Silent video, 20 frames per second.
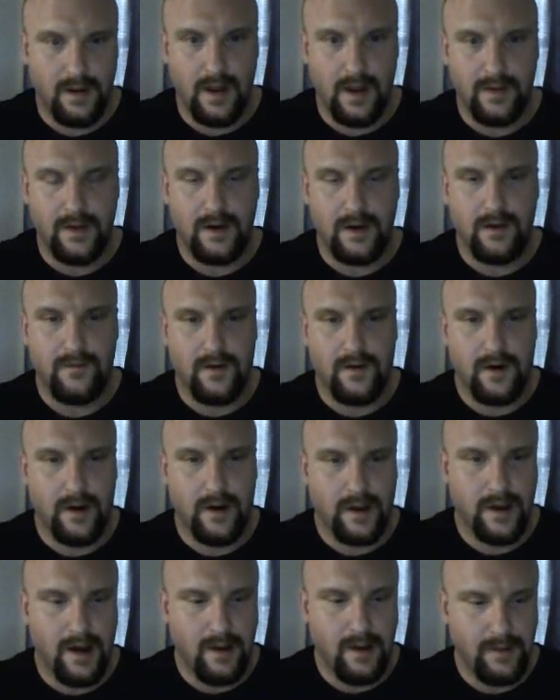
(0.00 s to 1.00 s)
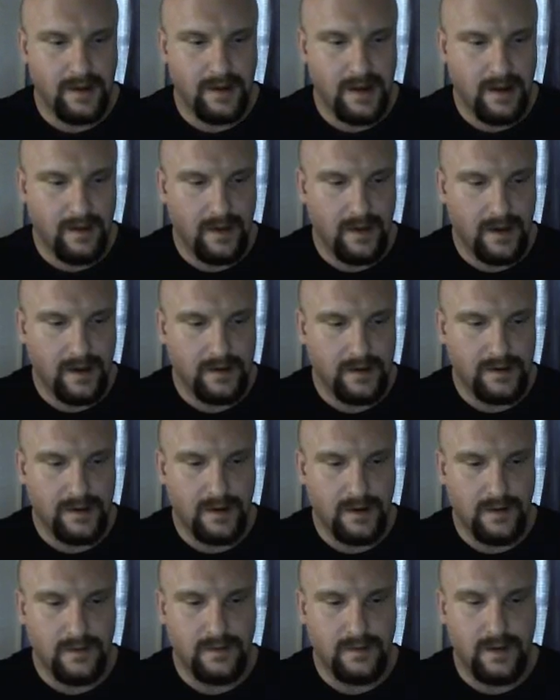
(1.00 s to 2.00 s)
And then you've already copied that link,
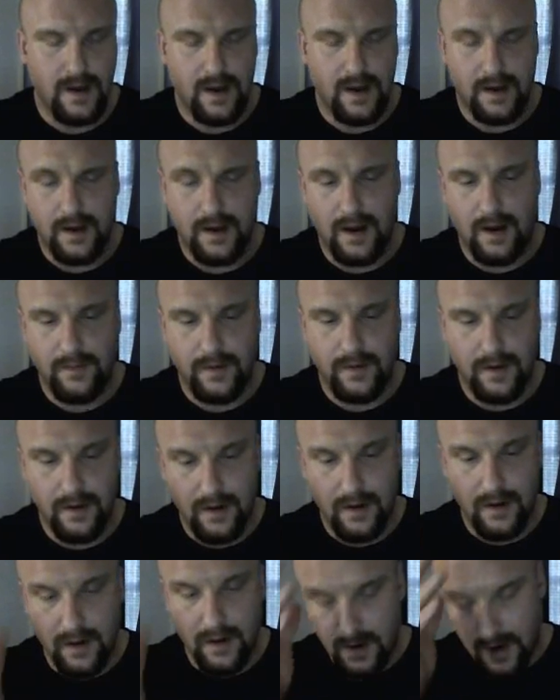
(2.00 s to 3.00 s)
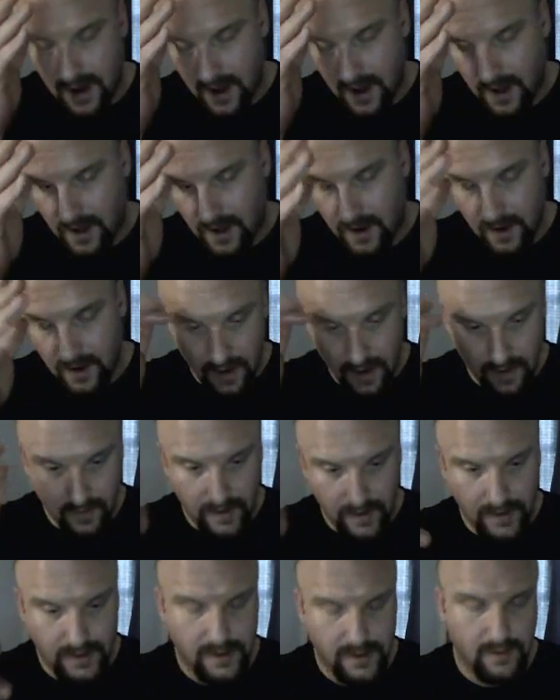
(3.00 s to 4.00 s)
so copy on a
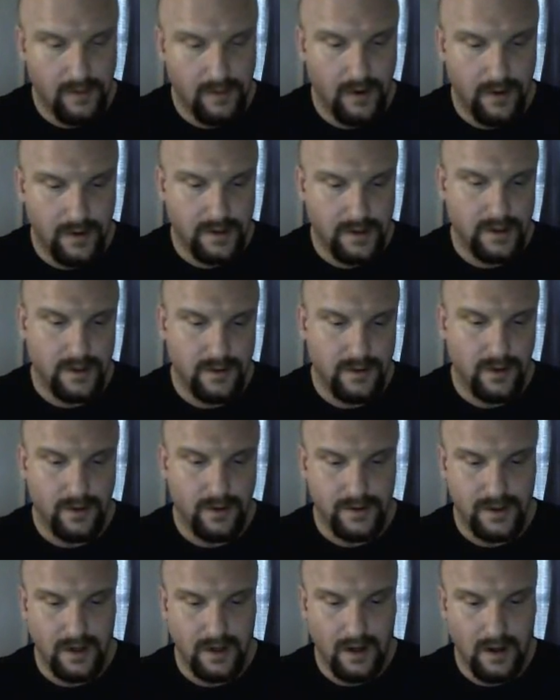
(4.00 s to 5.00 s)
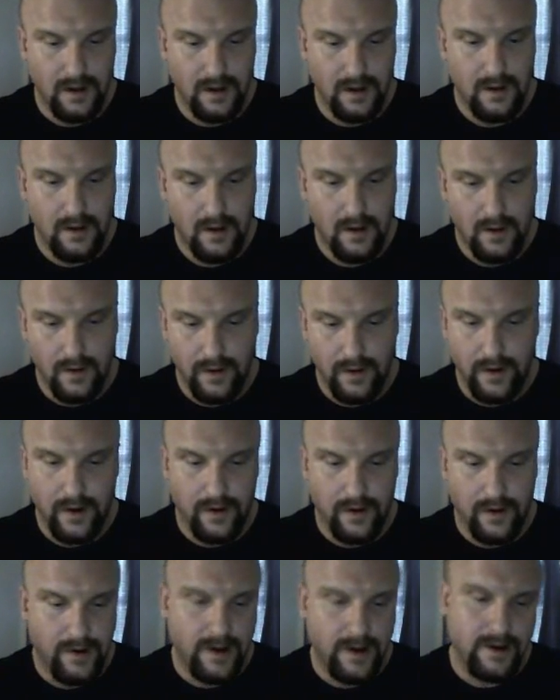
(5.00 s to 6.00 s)
Windows computer is Control-C, or you
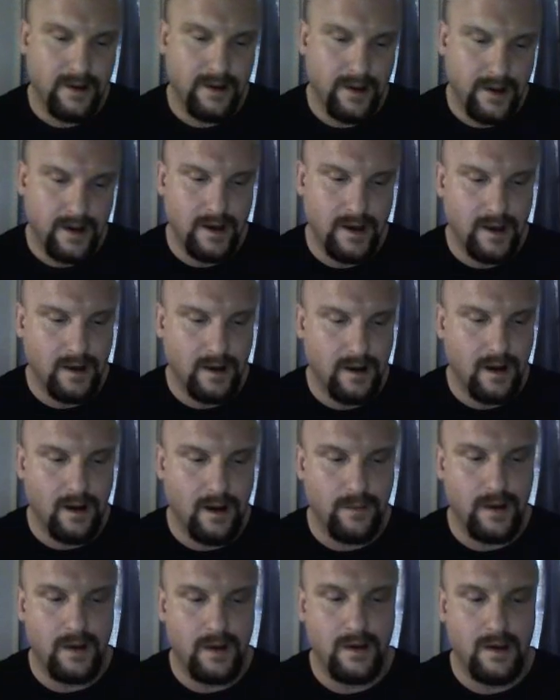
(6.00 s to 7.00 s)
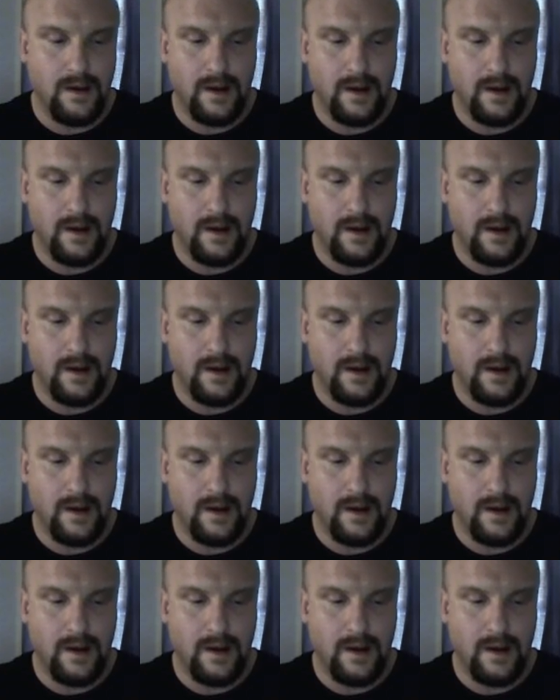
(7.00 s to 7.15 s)
can right-click and hit copy.